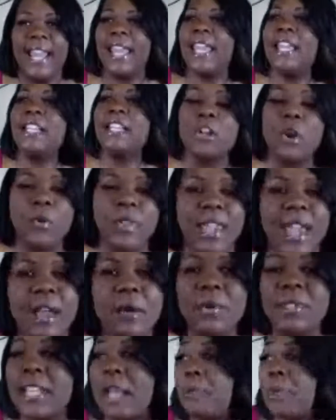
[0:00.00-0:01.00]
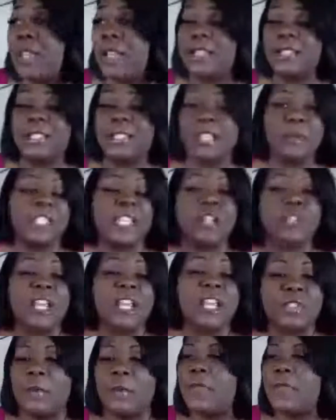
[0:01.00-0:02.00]
It's okay with that, because let me tell
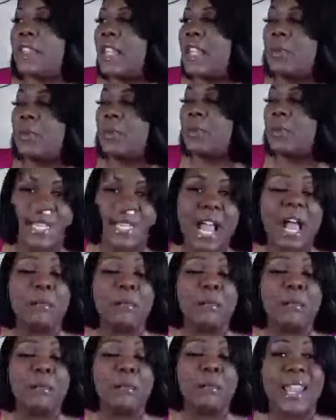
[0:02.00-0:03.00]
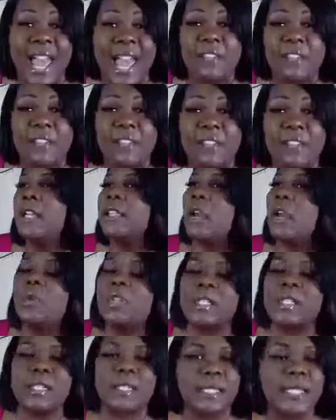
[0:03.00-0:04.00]
you something. There was a time in my life, there
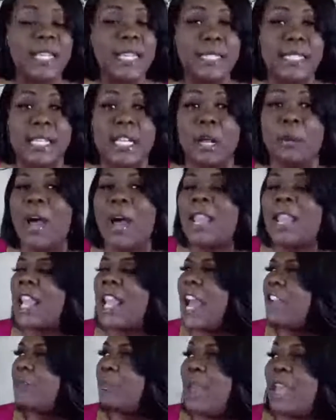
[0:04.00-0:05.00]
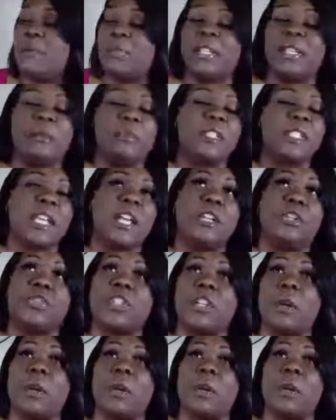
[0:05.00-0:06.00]
was a season in my life, baby. Let me tell you
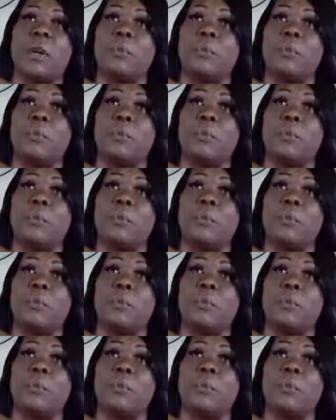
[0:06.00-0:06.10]
something.